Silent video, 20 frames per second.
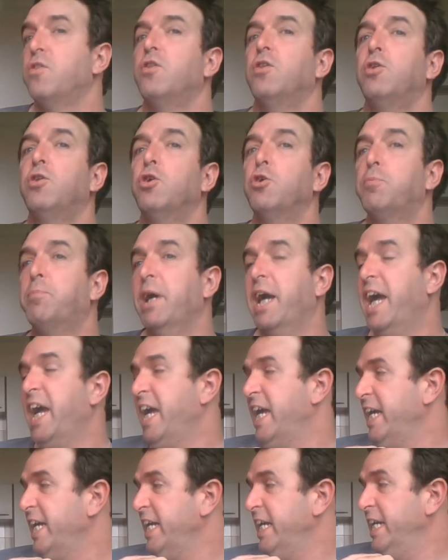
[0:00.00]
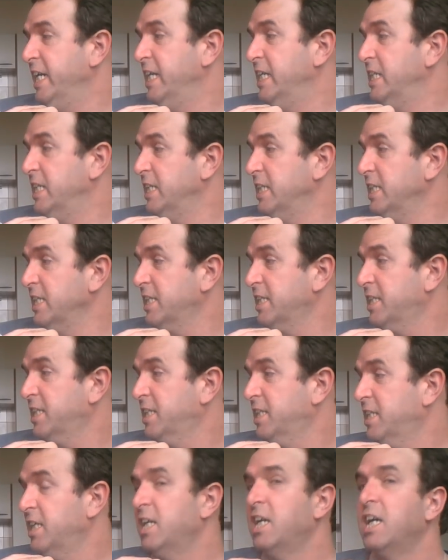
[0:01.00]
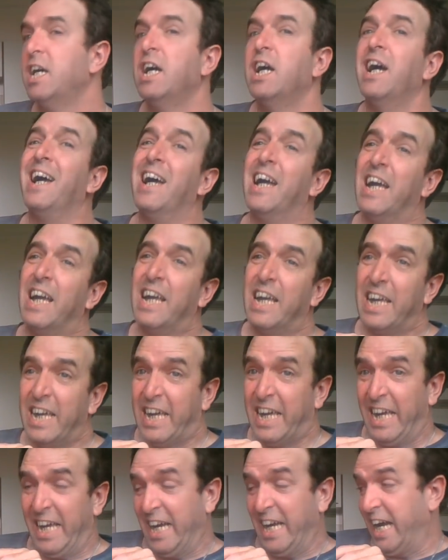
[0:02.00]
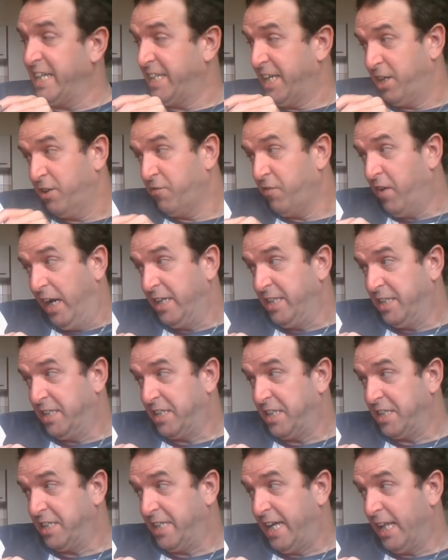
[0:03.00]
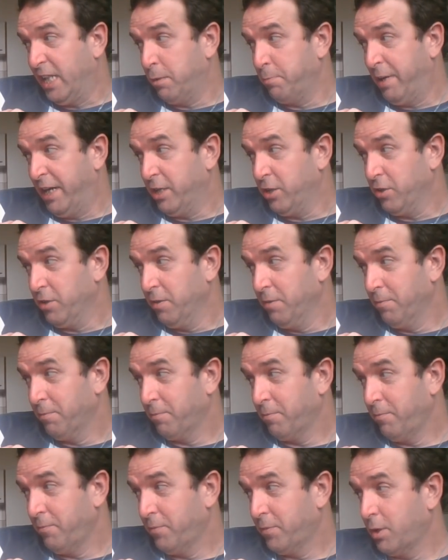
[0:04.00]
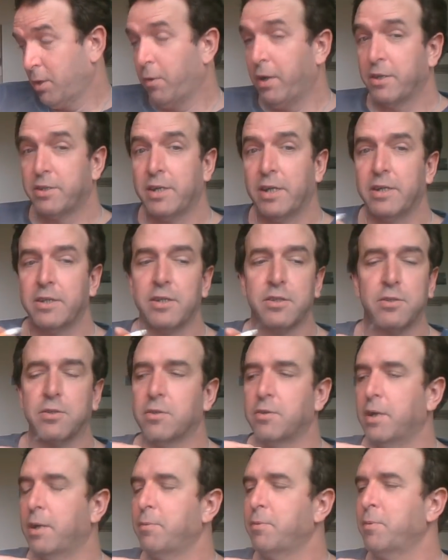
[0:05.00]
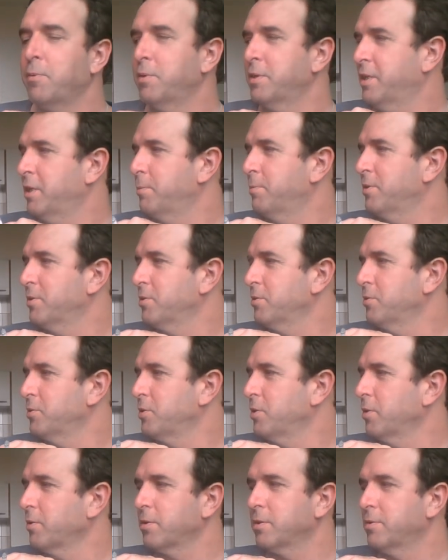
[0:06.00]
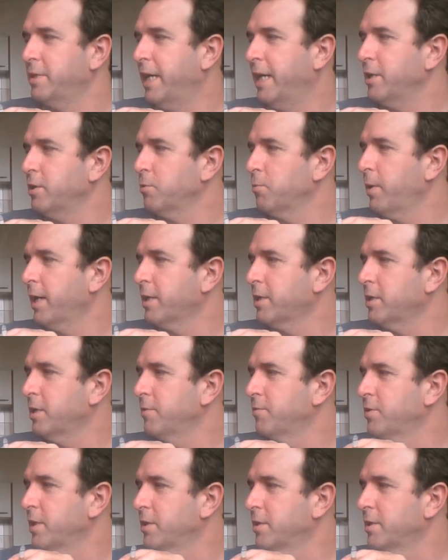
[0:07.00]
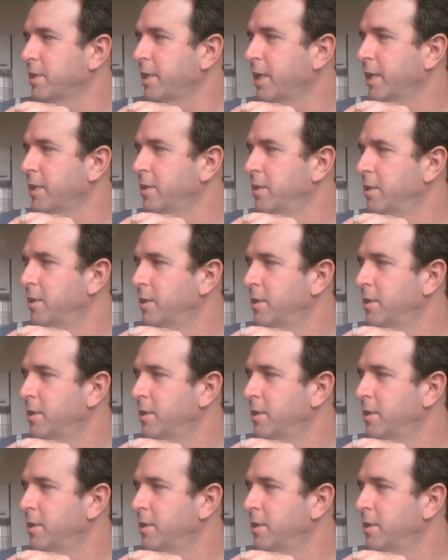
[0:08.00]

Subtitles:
Lupe is. He identifies as a salamander. Oh, I'll tell you this. I'll tell you this little joke. With Daniel Radcliffe the other day.